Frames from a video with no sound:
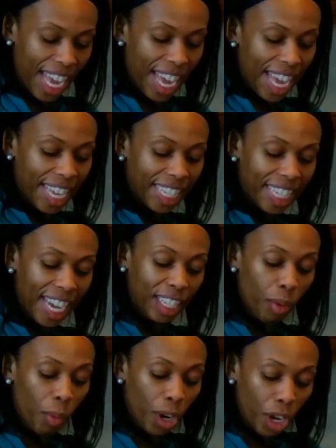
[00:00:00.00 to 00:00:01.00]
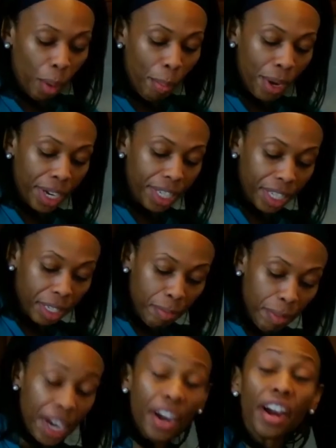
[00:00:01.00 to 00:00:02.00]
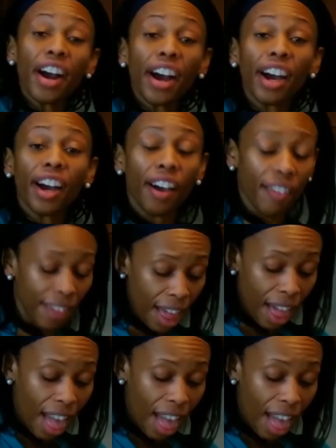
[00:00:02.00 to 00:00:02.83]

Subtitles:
It says that we're gonna put a smear of